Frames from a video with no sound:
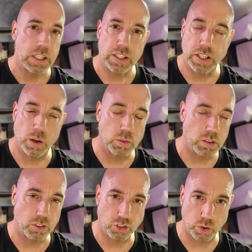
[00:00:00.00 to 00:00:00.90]
you know,
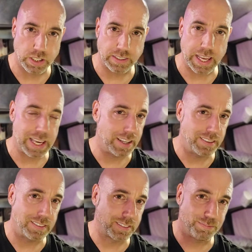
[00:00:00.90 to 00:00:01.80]
shorter
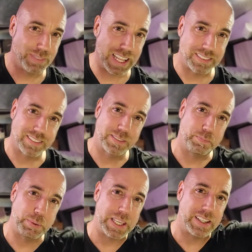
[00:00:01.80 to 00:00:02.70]
days, less
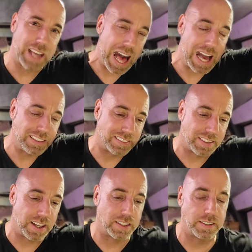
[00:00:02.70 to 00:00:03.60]
peak, high
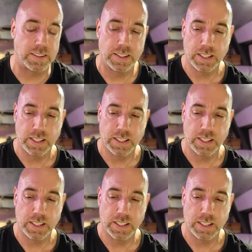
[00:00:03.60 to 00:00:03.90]
sun.